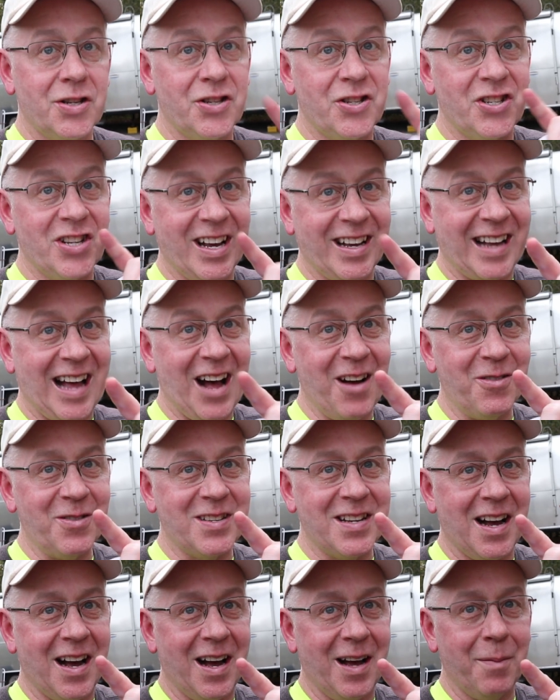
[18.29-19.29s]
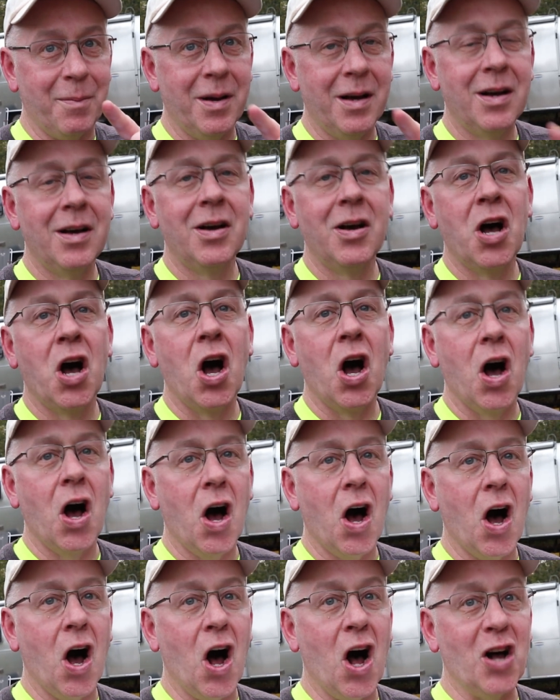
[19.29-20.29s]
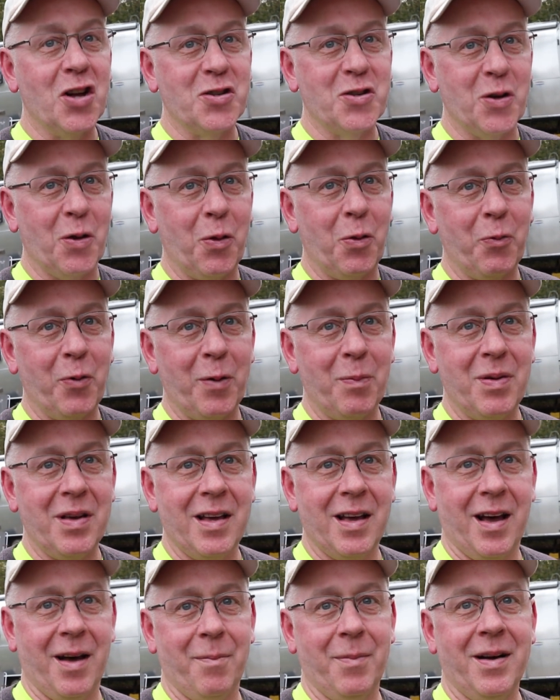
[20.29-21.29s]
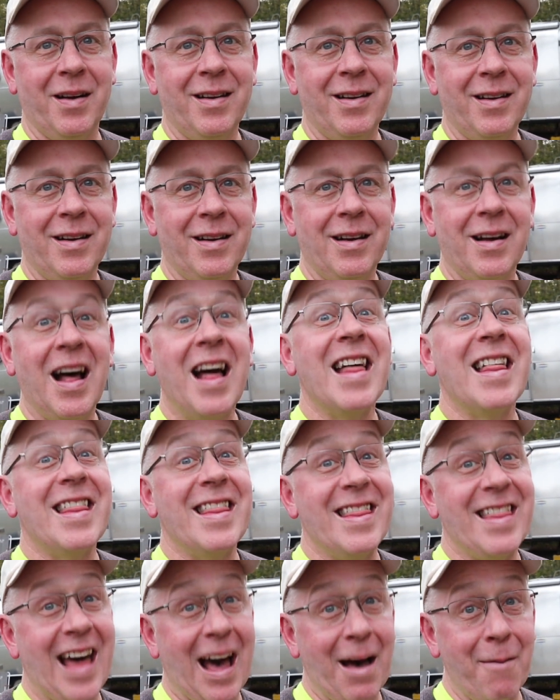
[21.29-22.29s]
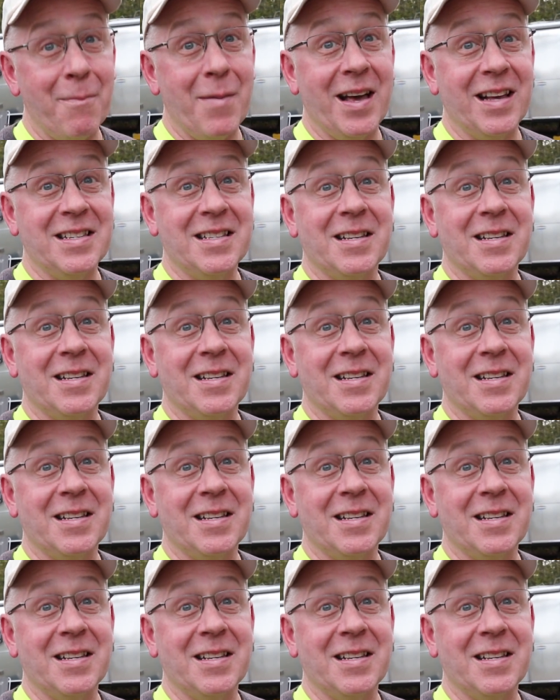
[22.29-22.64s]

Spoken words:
Check-out time also 3 p.m. That makes